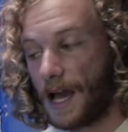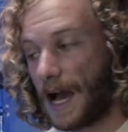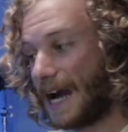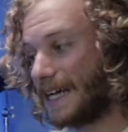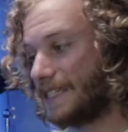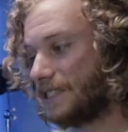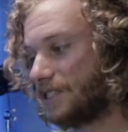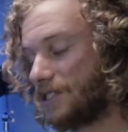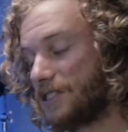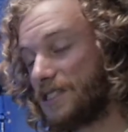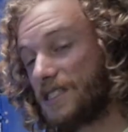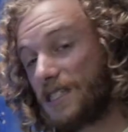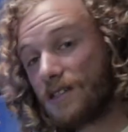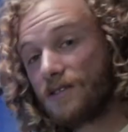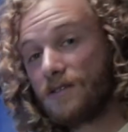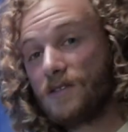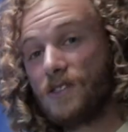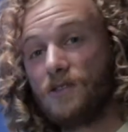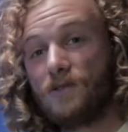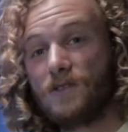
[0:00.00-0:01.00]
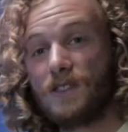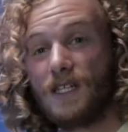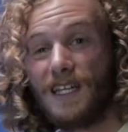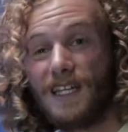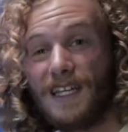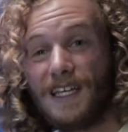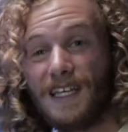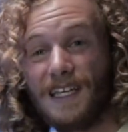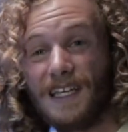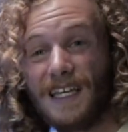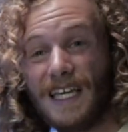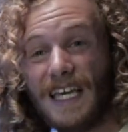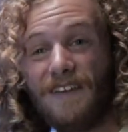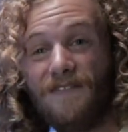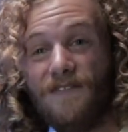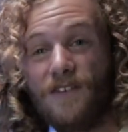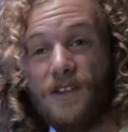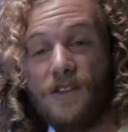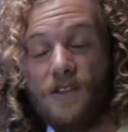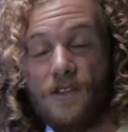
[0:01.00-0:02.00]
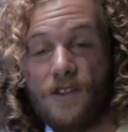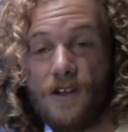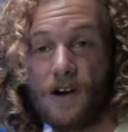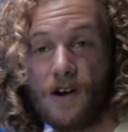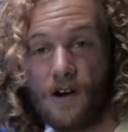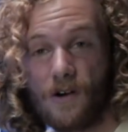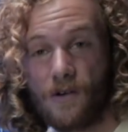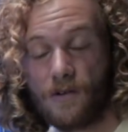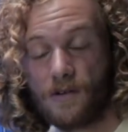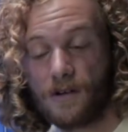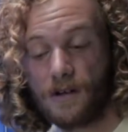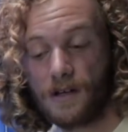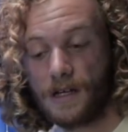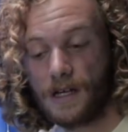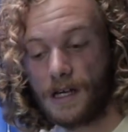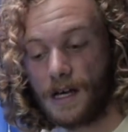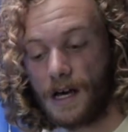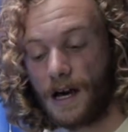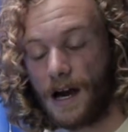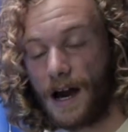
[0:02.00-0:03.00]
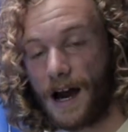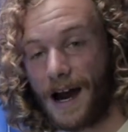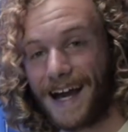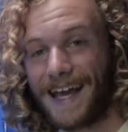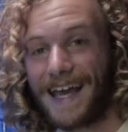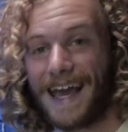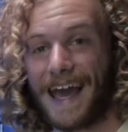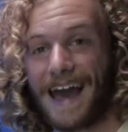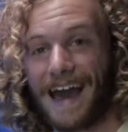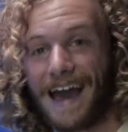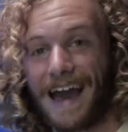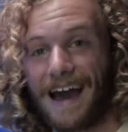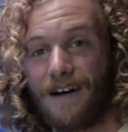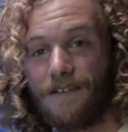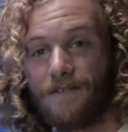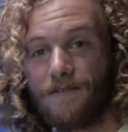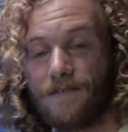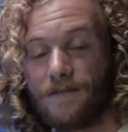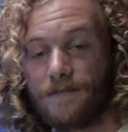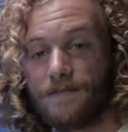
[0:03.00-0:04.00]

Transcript: I still use it even though I have